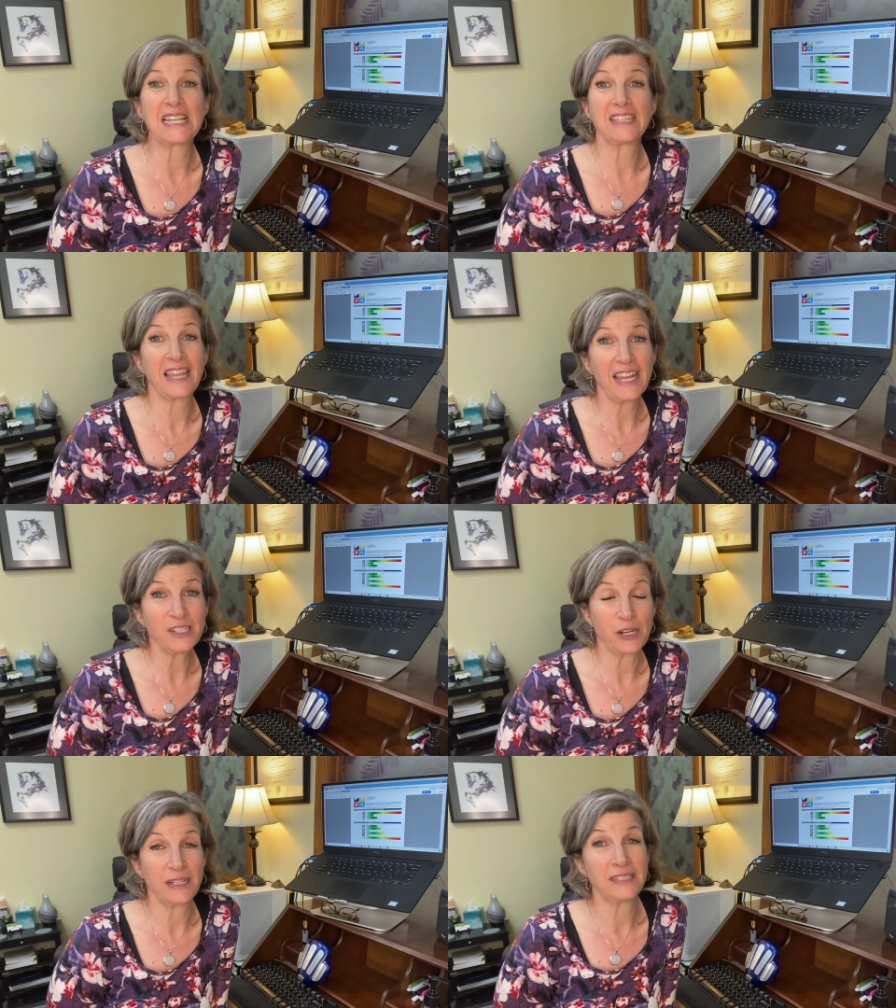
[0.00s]

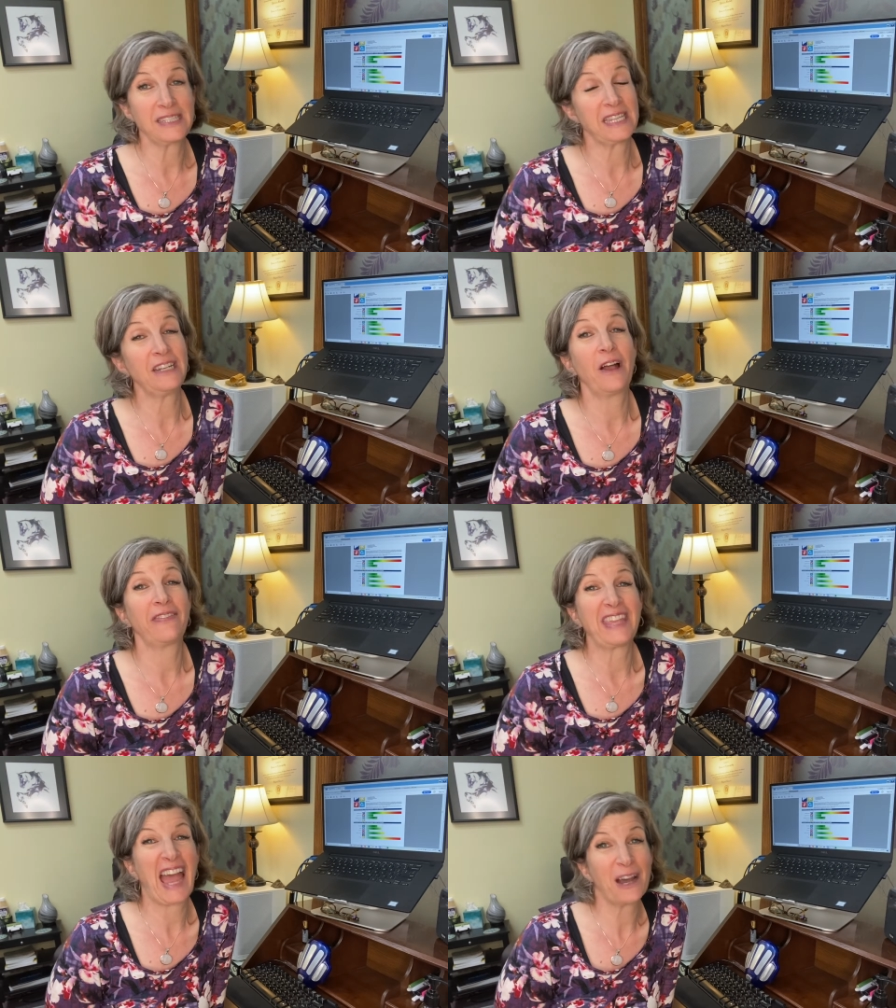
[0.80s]
electrons sit on
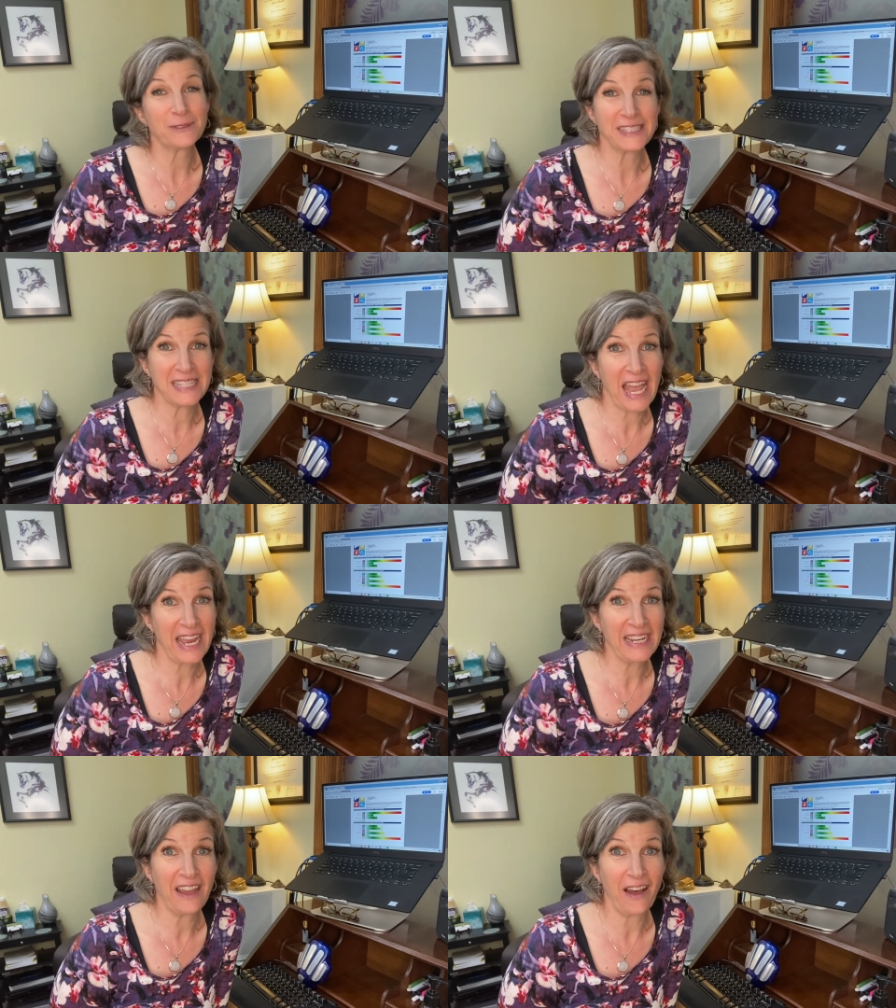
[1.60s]
the outside